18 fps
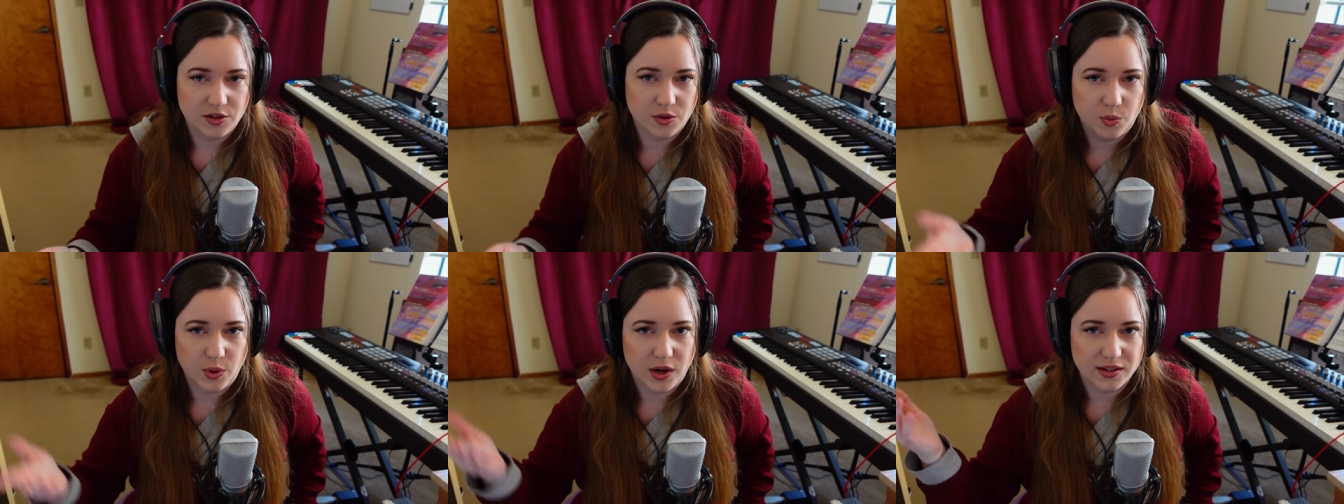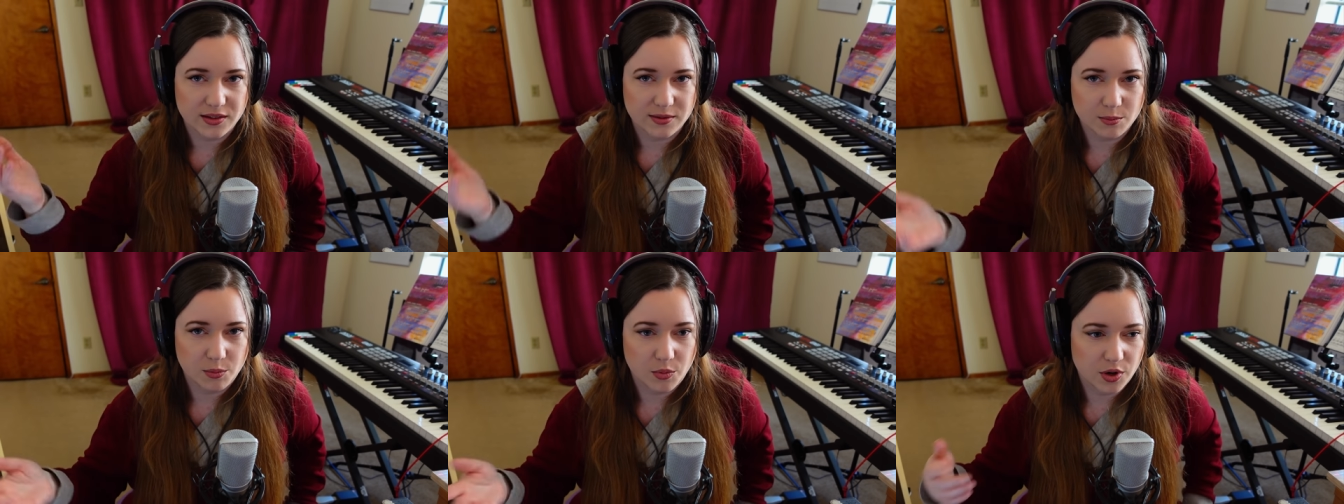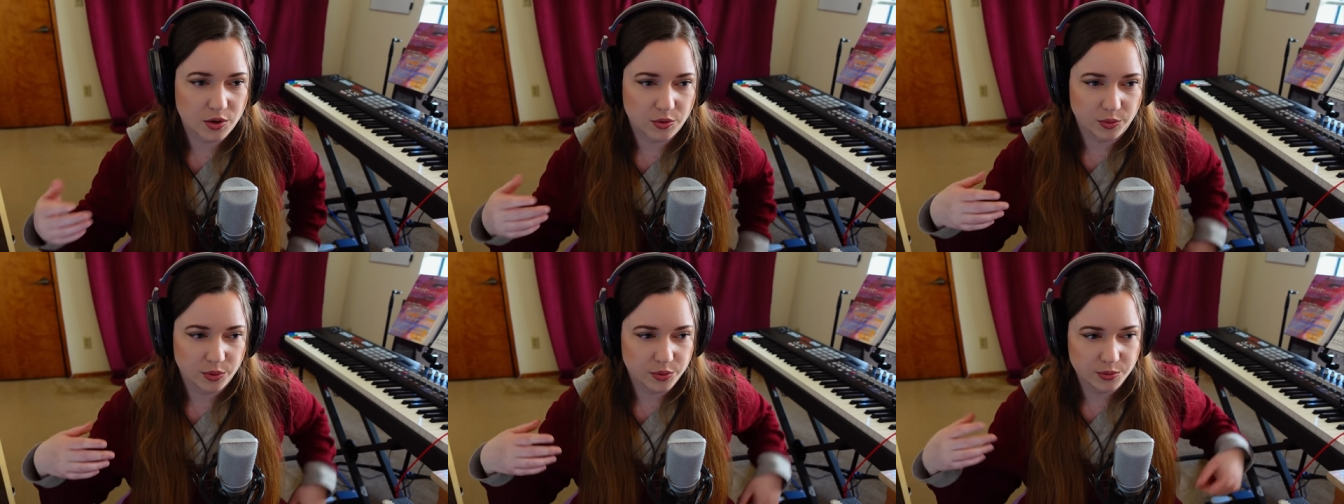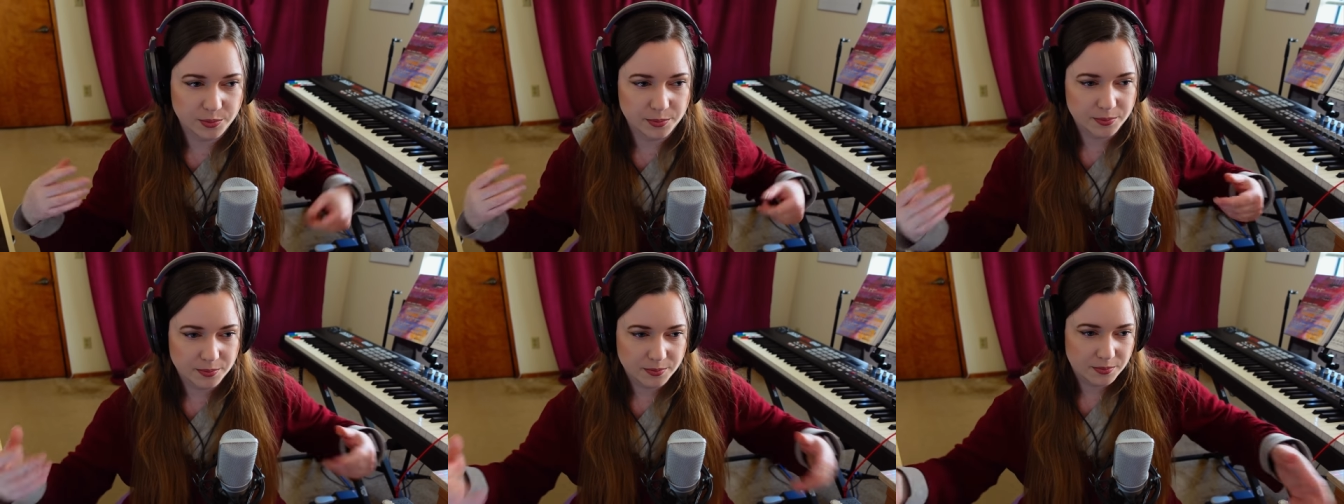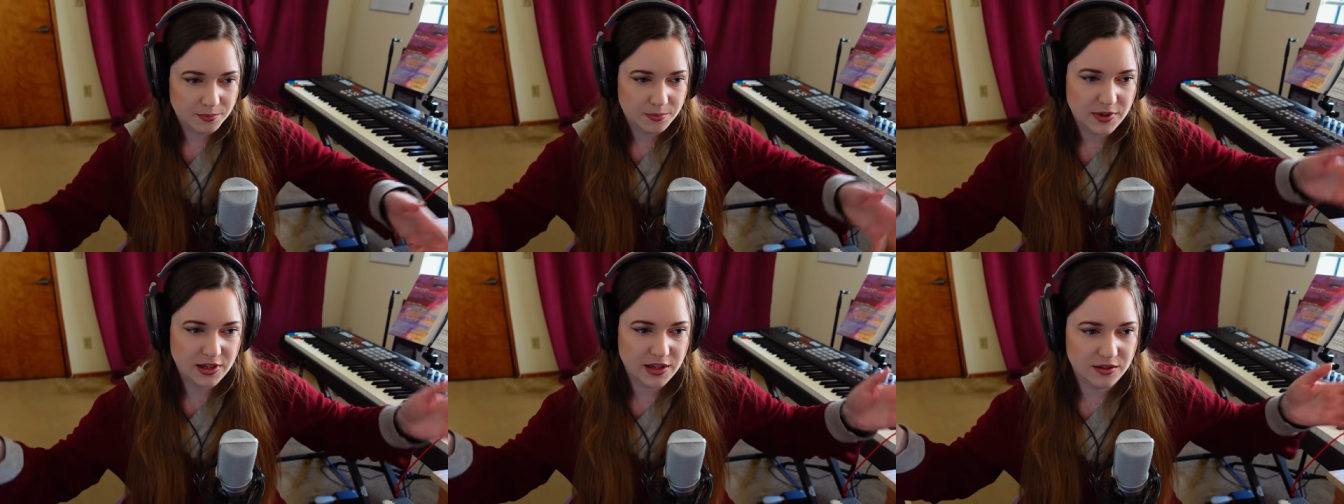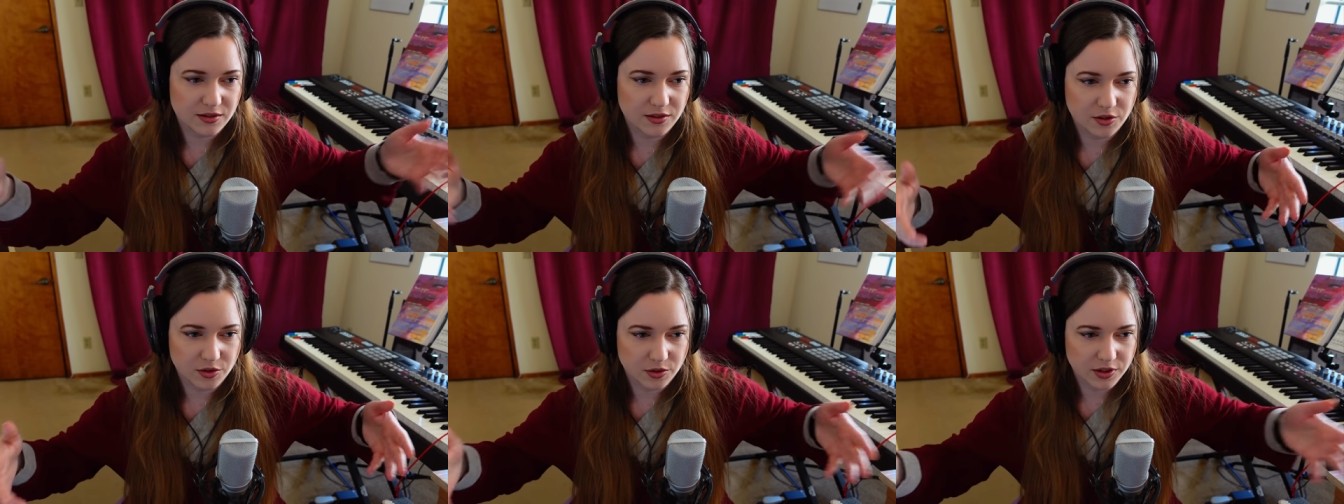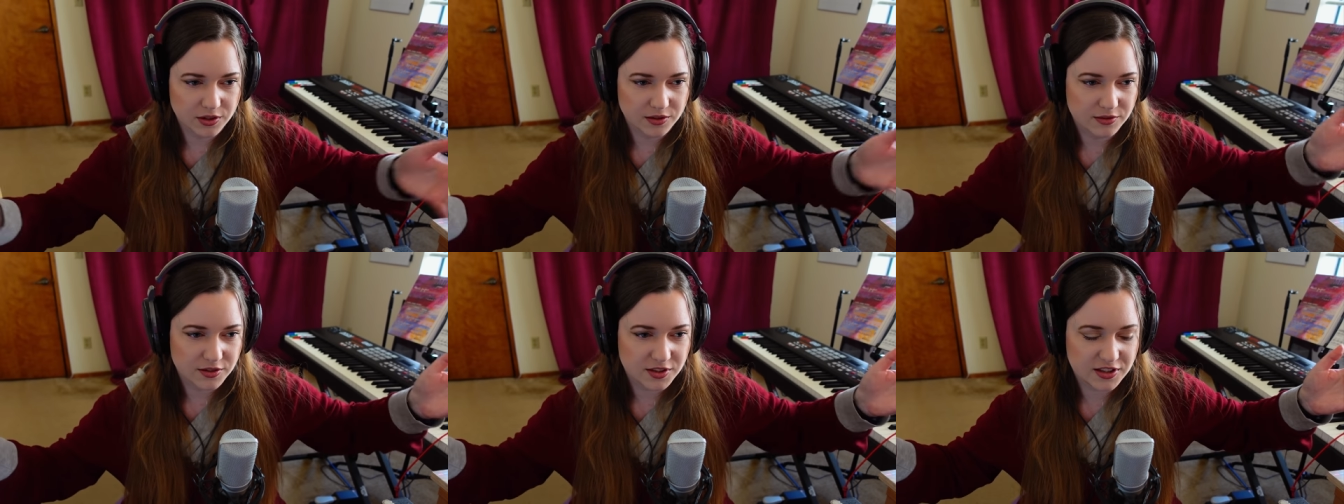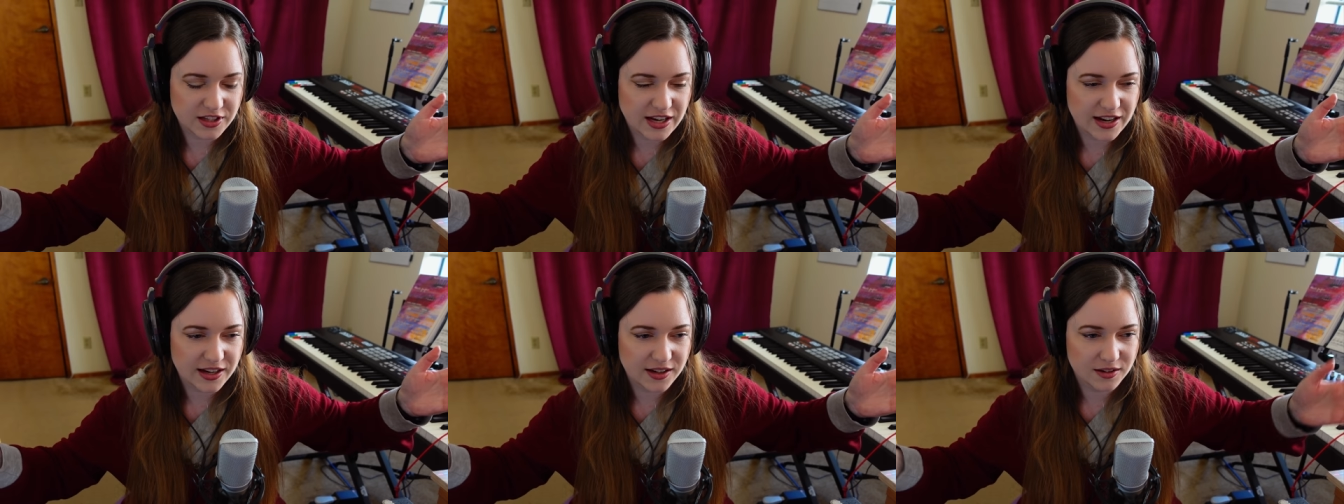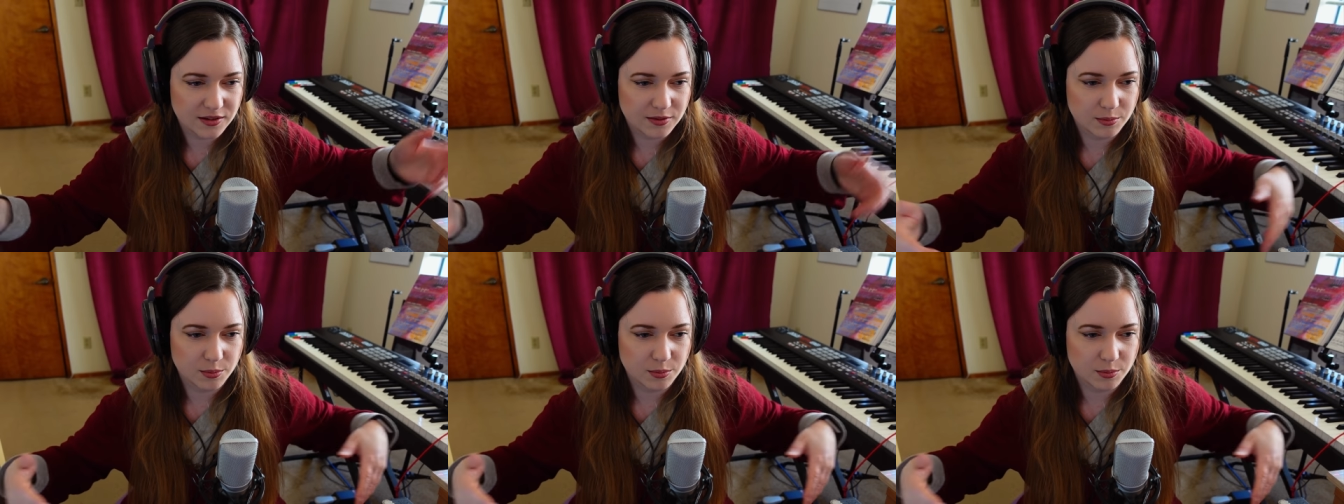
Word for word: you want more room in your thing,